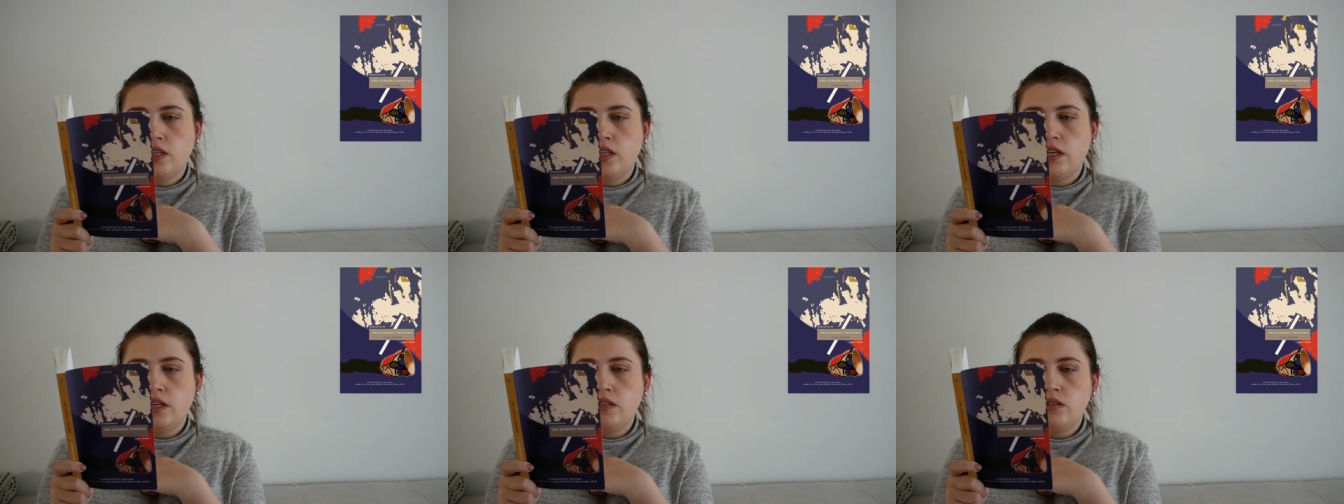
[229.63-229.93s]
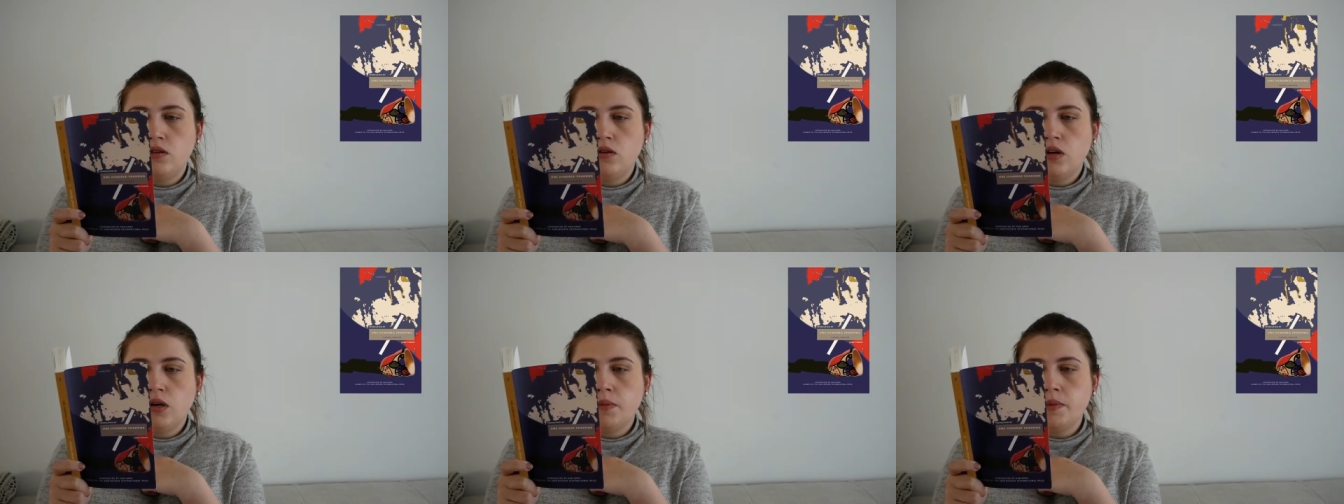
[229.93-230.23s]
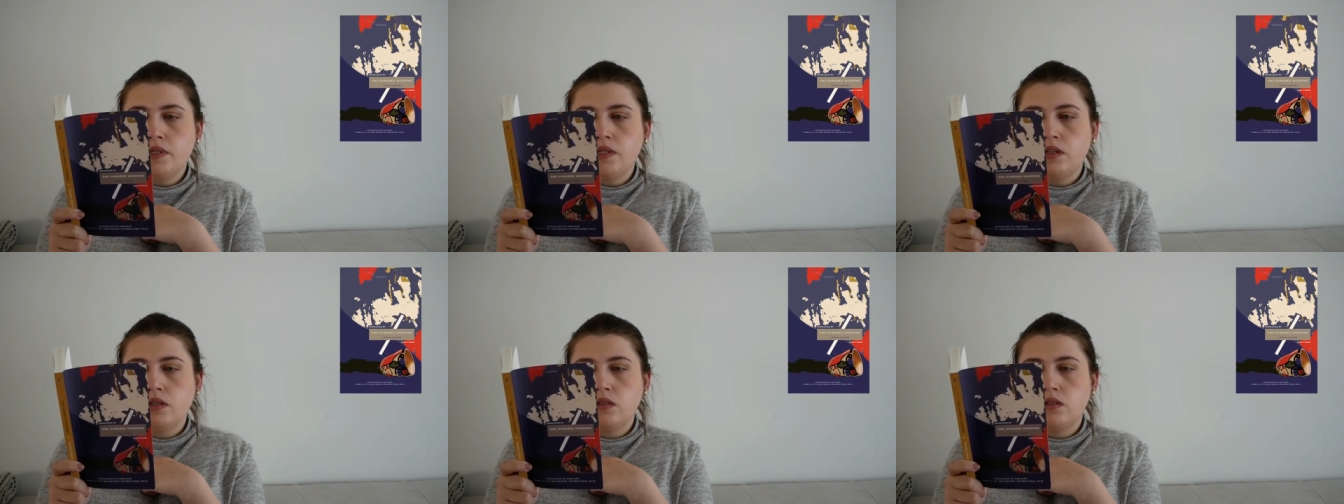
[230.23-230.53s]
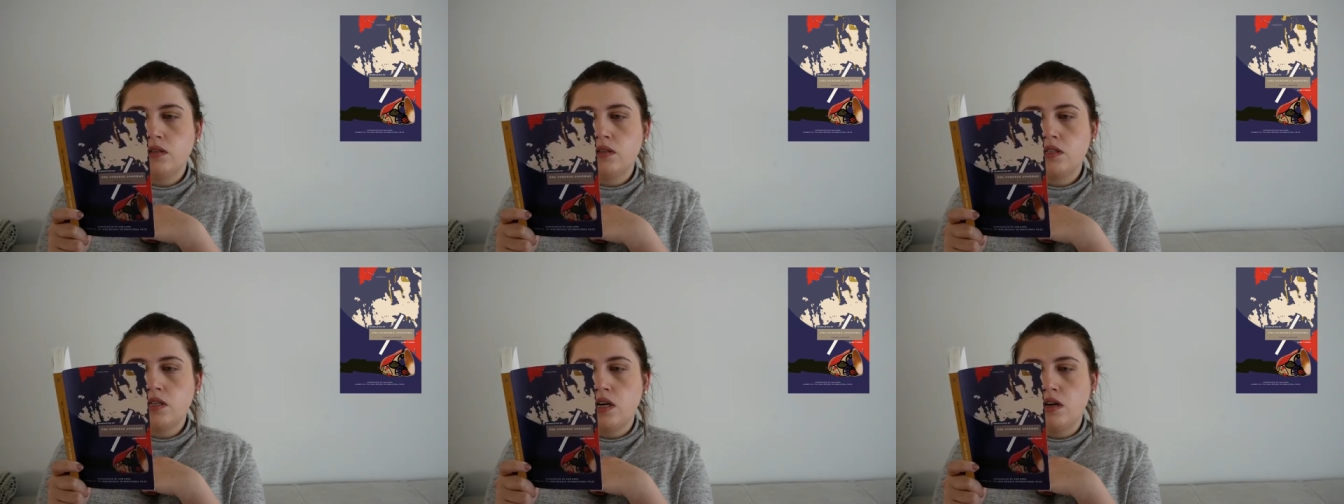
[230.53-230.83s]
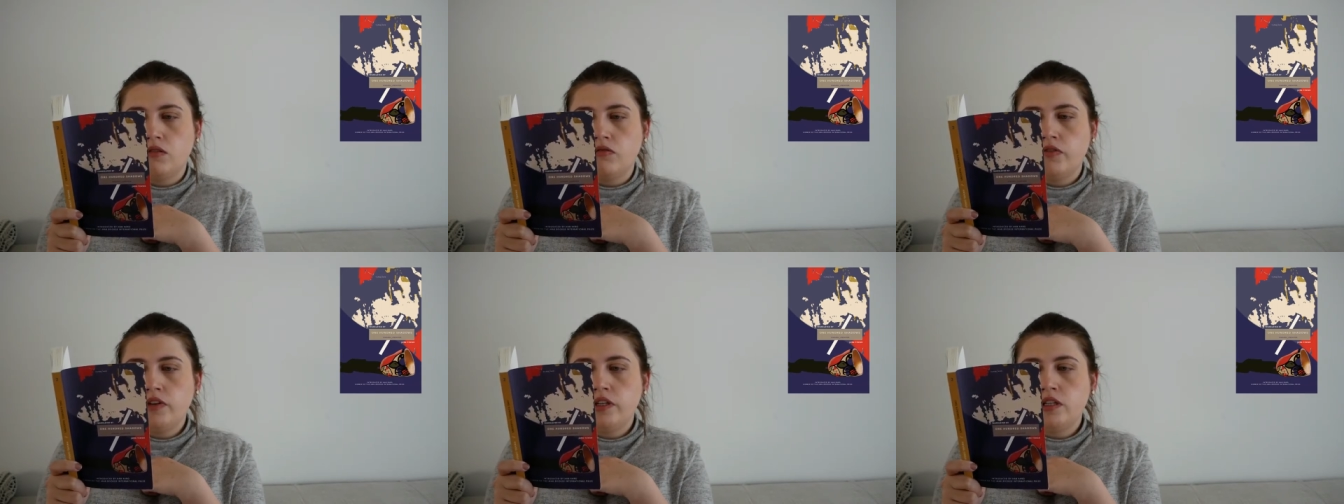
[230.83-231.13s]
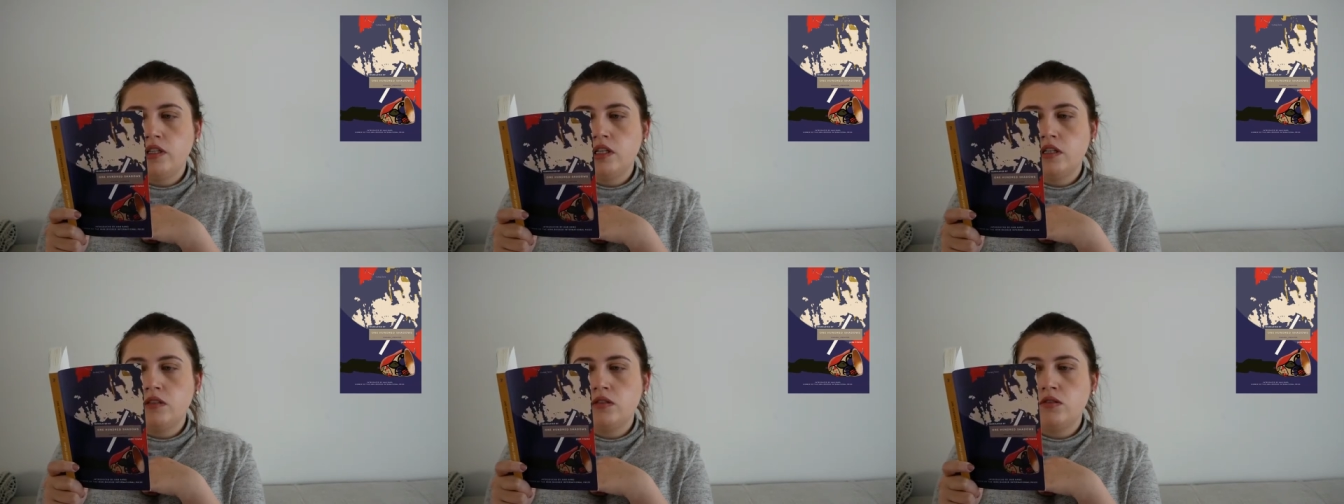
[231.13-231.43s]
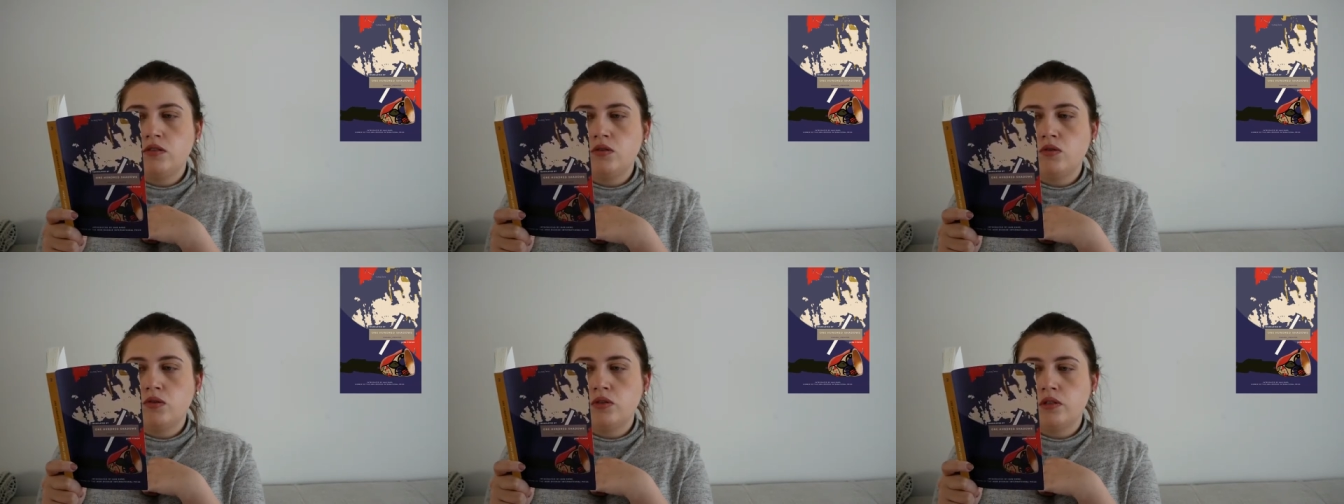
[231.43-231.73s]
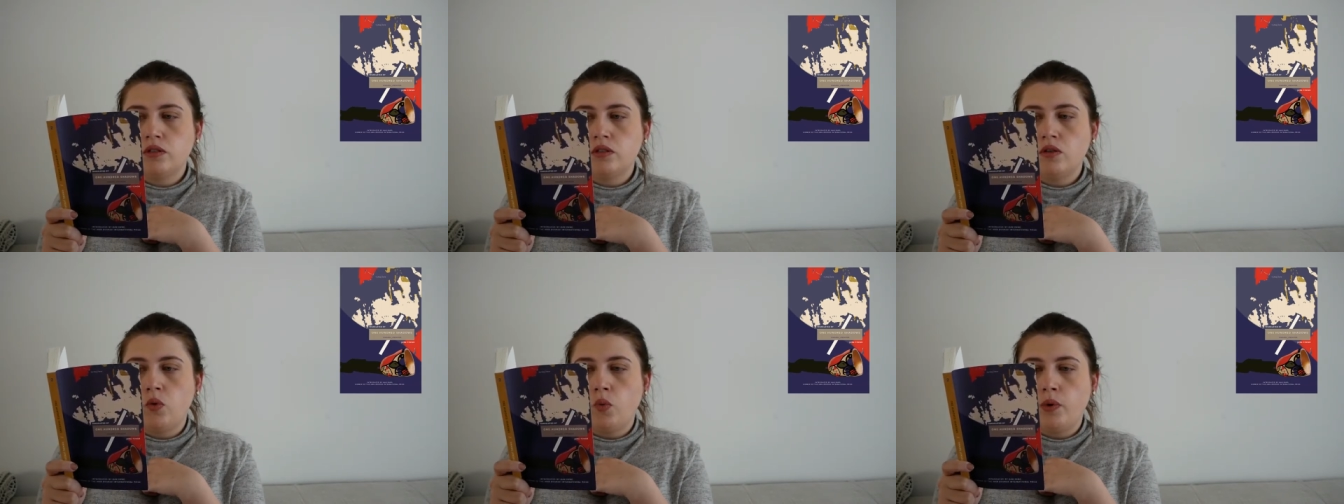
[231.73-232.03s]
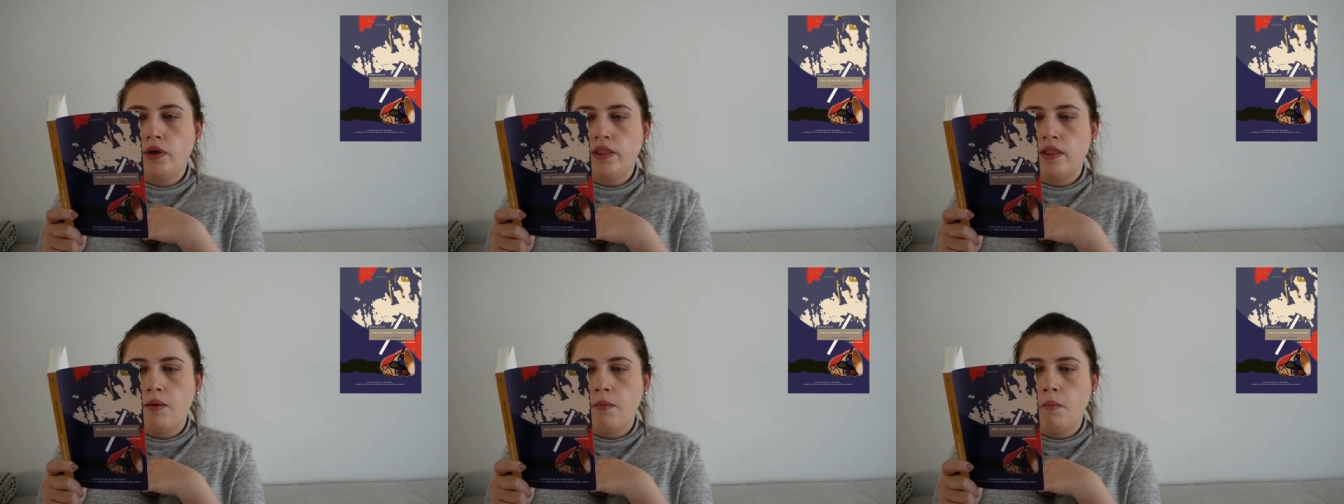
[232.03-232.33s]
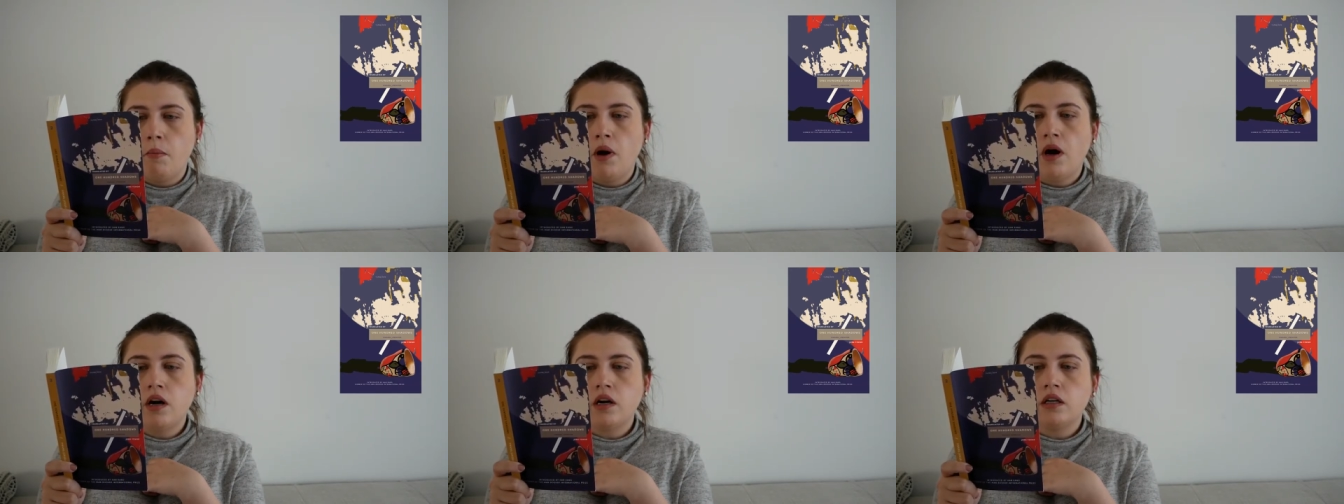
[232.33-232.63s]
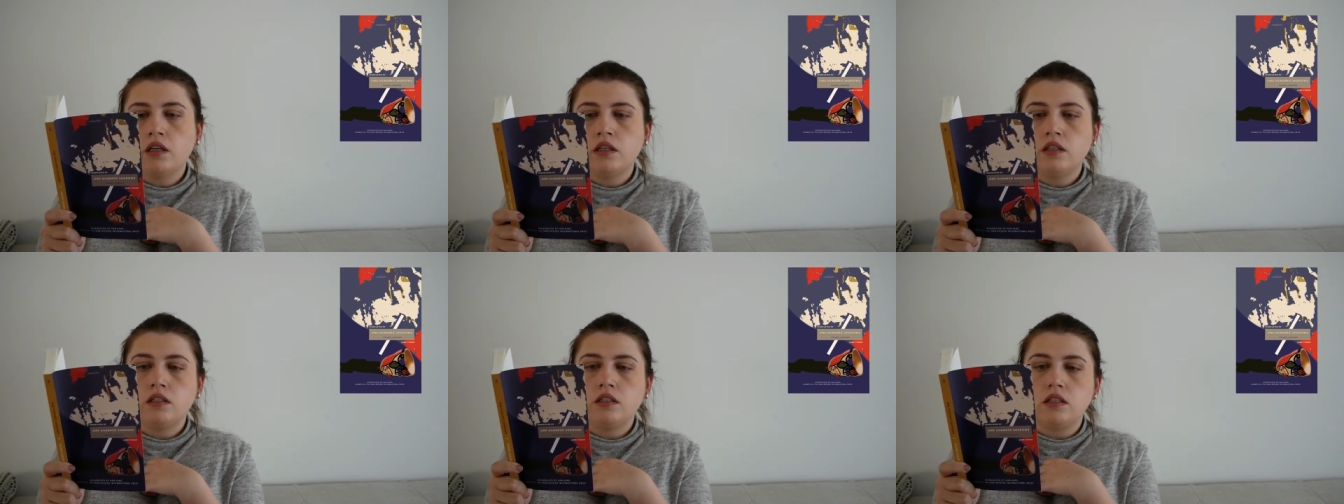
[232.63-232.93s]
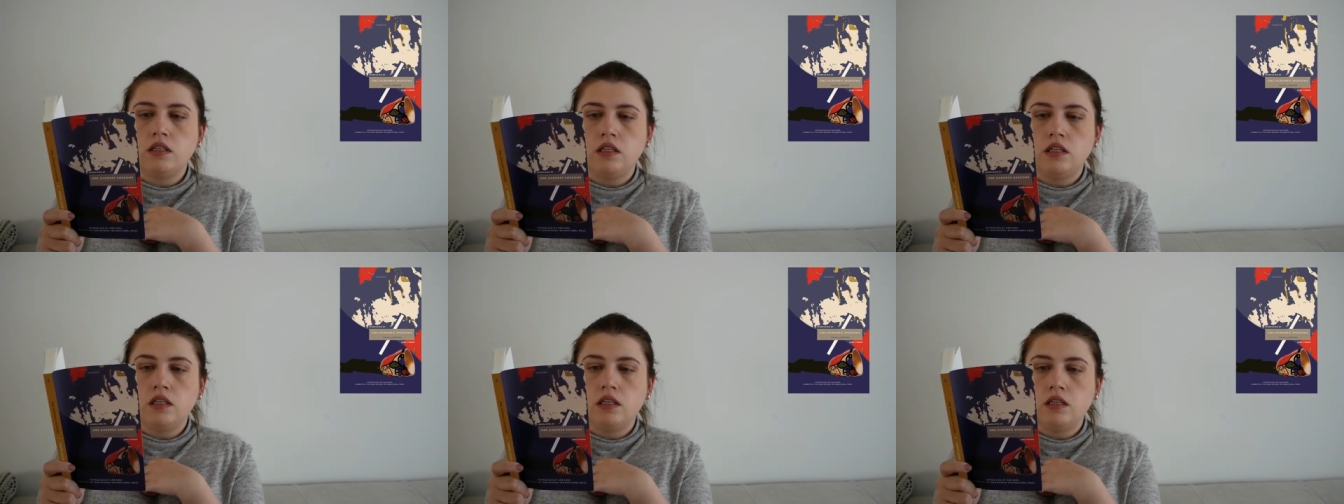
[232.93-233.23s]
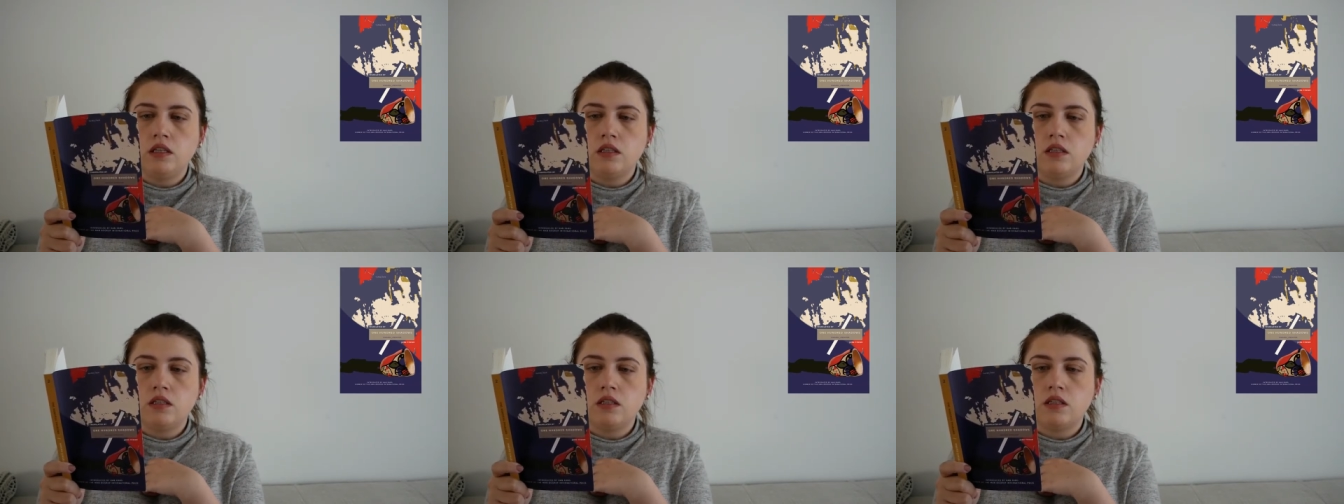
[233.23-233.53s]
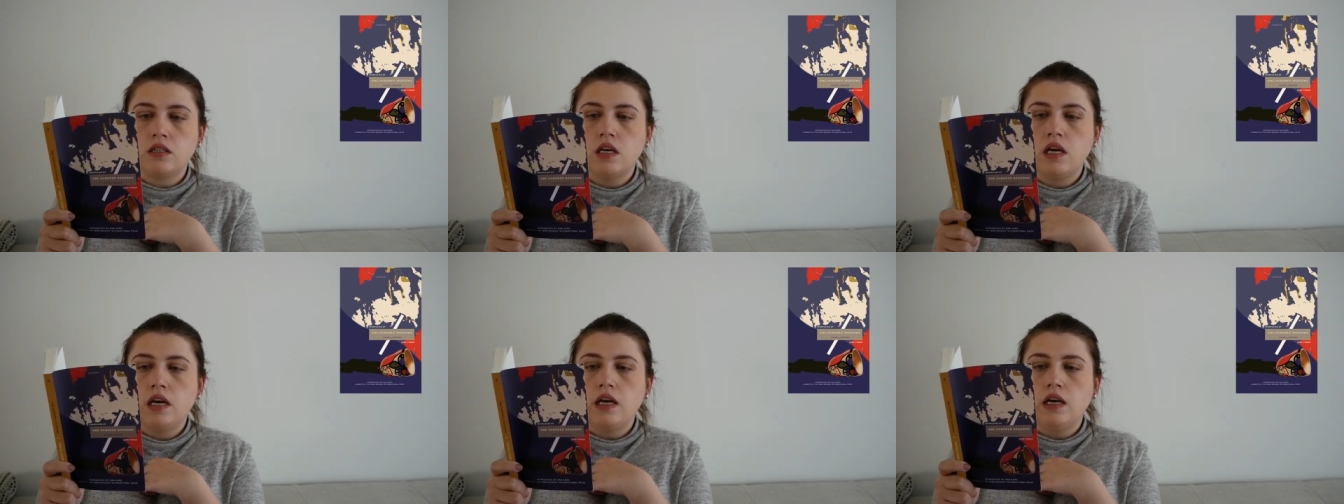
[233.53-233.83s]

their circumstances are already uncertain when the market is